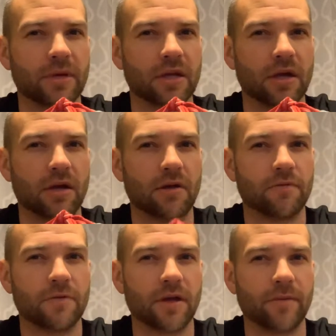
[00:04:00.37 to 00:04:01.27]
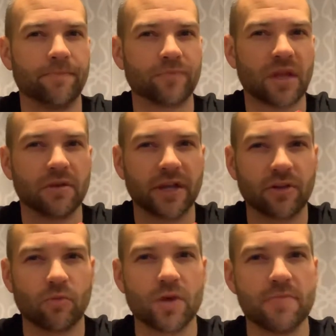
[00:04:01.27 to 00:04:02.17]
bit of
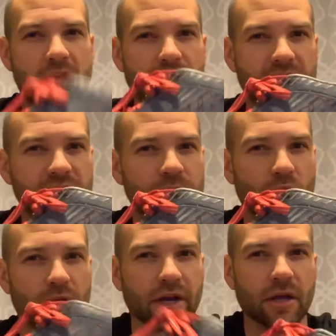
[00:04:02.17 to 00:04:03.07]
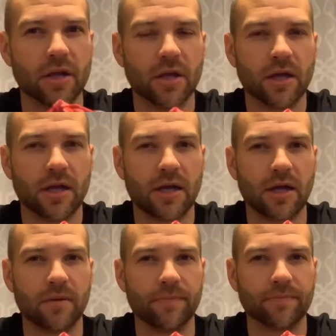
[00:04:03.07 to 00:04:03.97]
the rebound, that spring
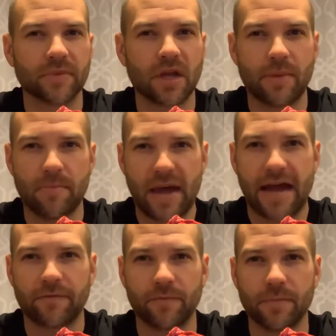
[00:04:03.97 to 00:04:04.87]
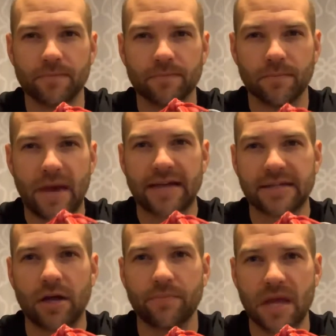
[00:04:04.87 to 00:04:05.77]
coming back
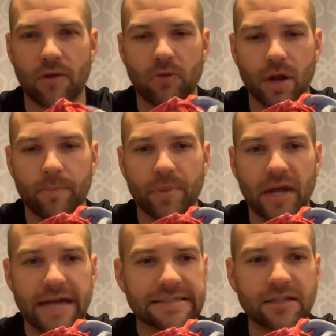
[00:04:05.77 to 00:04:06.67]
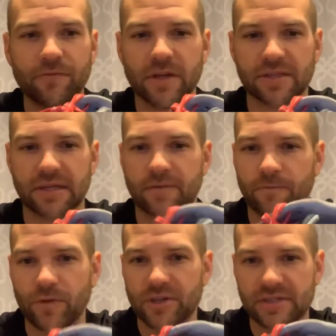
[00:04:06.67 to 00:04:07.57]
to help me outrun. But I still feel
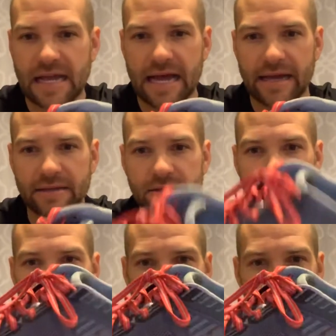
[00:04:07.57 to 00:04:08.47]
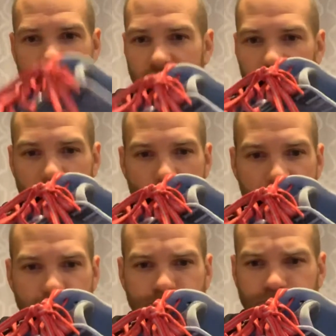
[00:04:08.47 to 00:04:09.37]
for the size, it's very
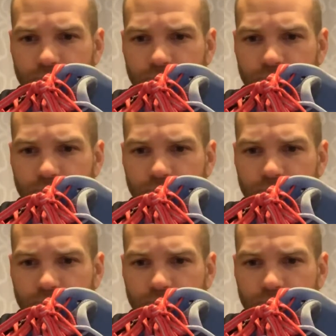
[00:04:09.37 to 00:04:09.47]
lightweight.